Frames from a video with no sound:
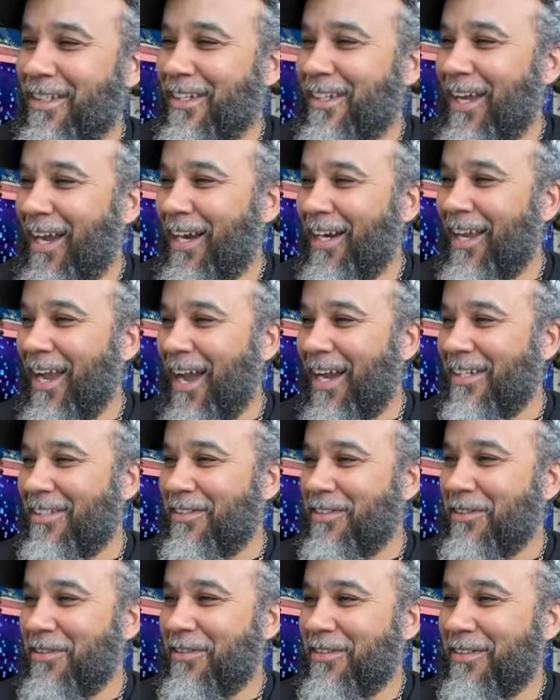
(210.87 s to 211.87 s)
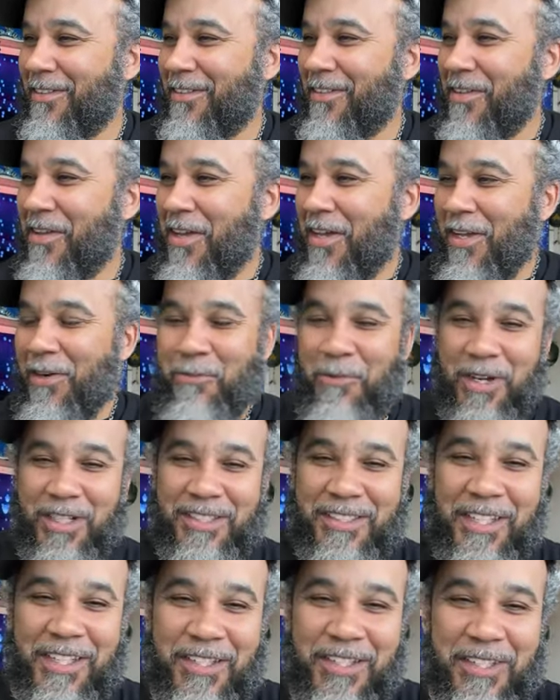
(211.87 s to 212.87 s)
I got you.
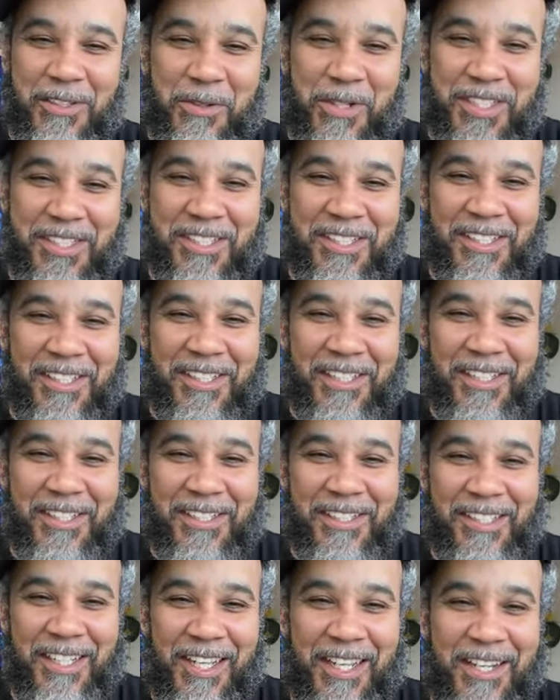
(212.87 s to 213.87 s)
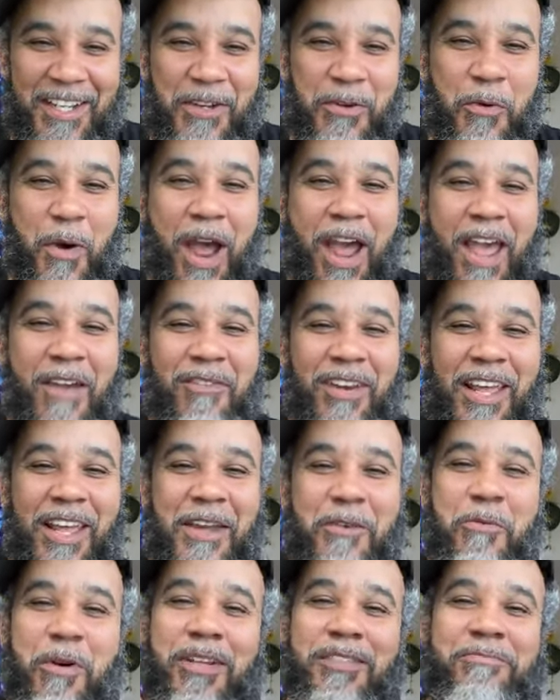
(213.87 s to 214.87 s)
What's good? What's good? D New Wave
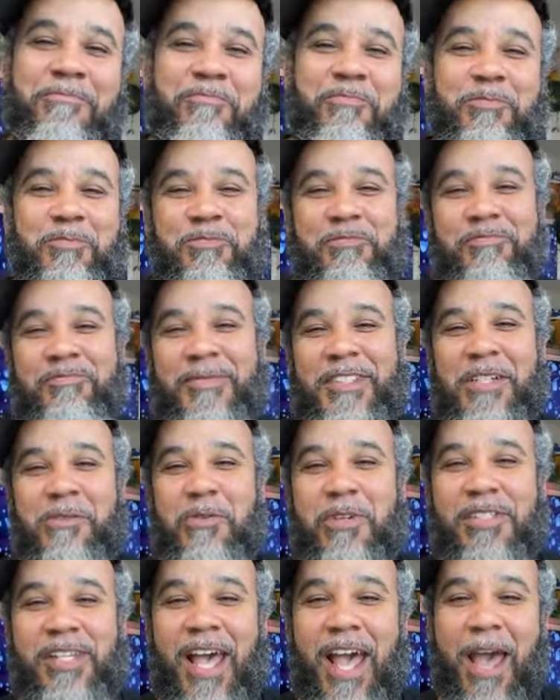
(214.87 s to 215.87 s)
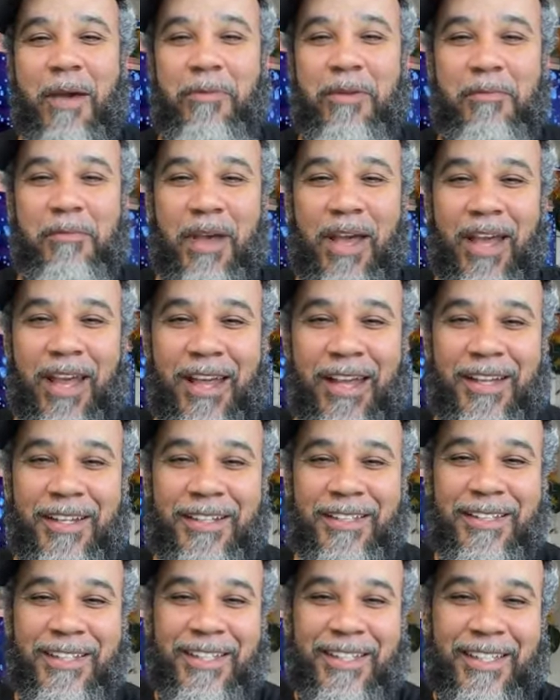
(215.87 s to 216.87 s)
Lee. What's what's happening, man?
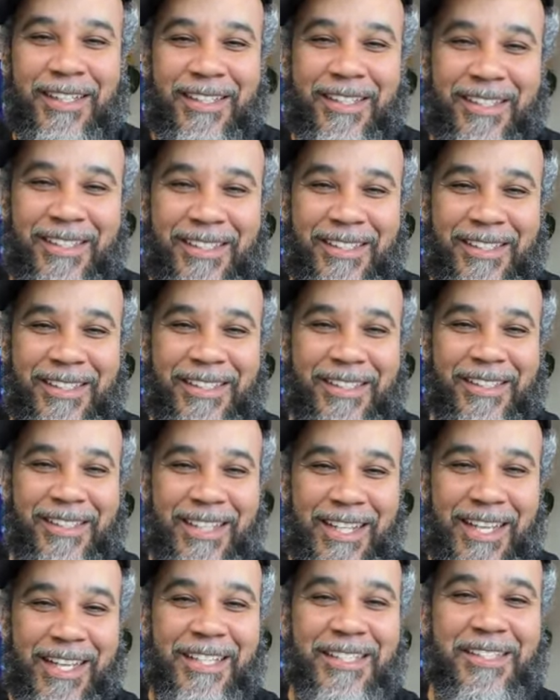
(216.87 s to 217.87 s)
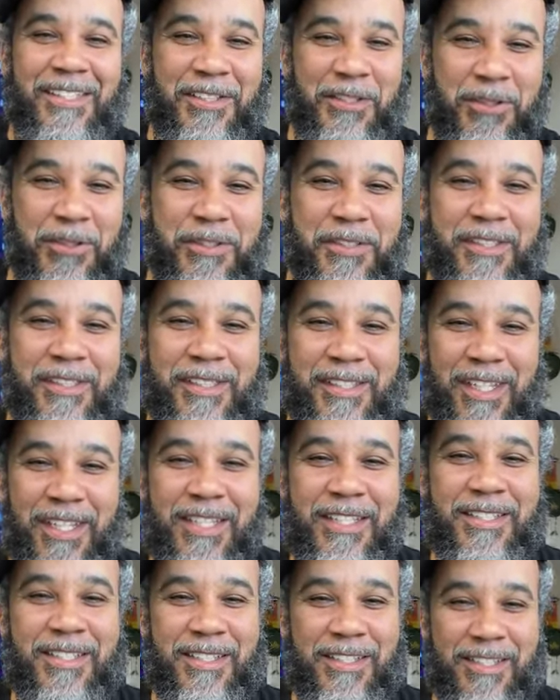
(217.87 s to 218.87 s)
D suit
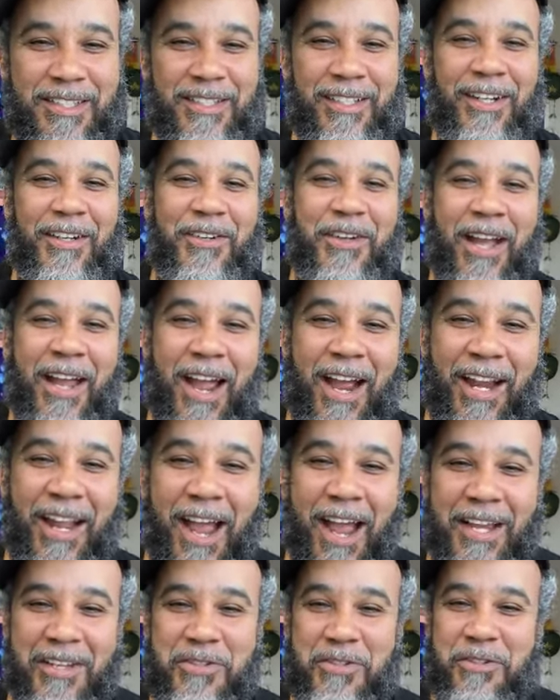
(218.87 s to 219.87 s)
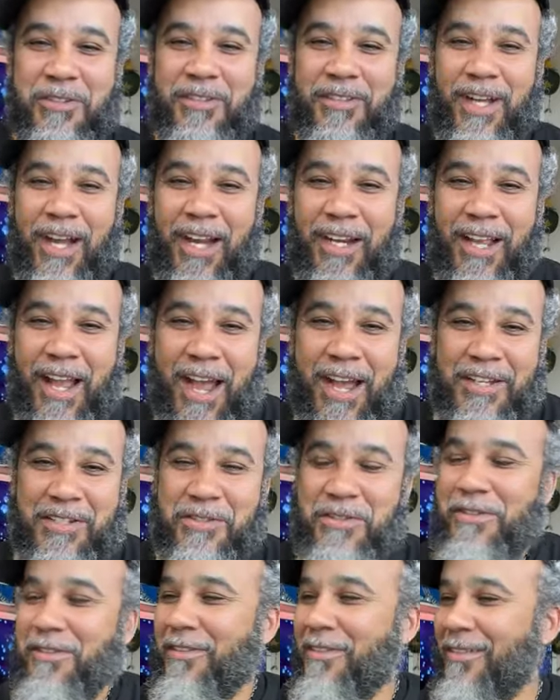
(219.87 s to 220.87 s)
Jesus. Okay, I got you. I
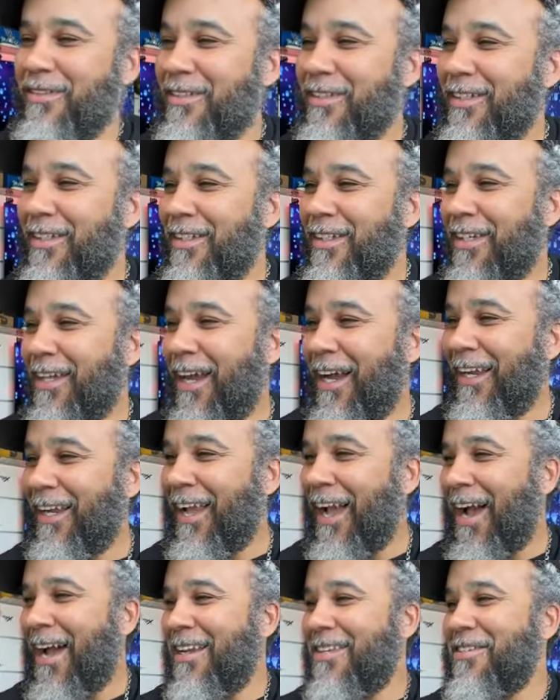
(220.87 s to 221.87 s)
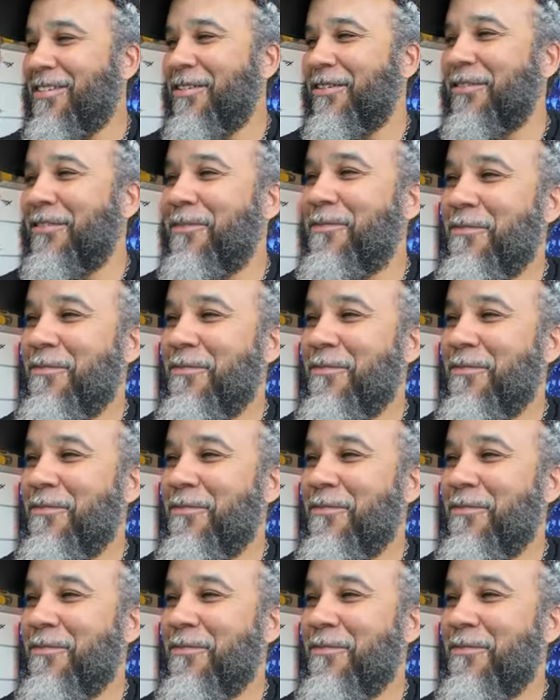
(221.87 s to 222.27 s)
got you. I got you.